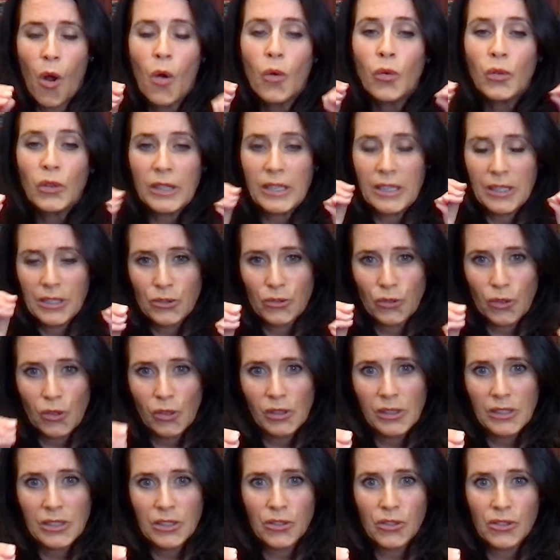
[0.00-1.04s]
only
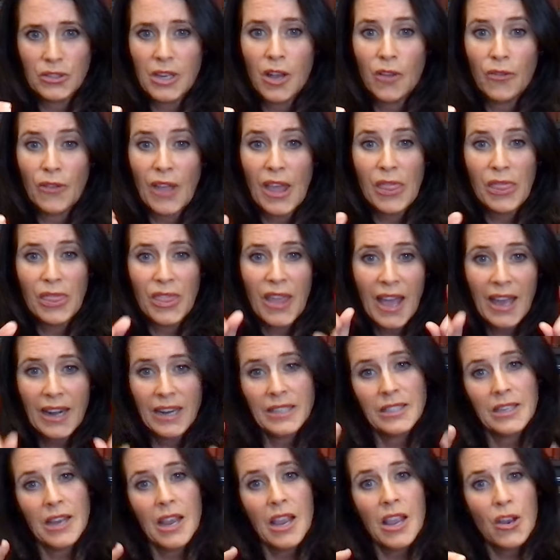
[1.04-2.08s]
control is yourself and that
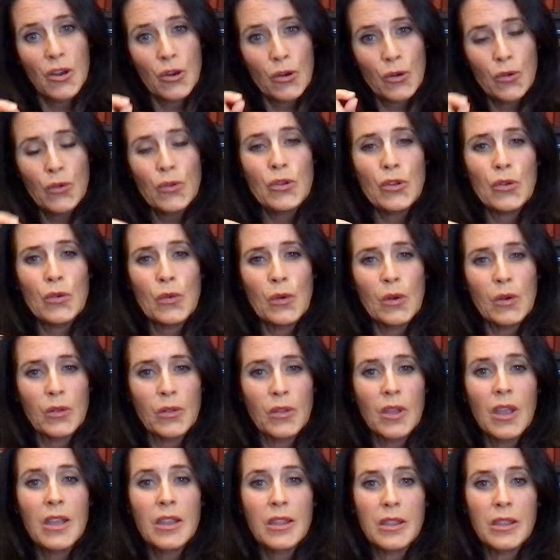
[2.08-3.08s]
is who you are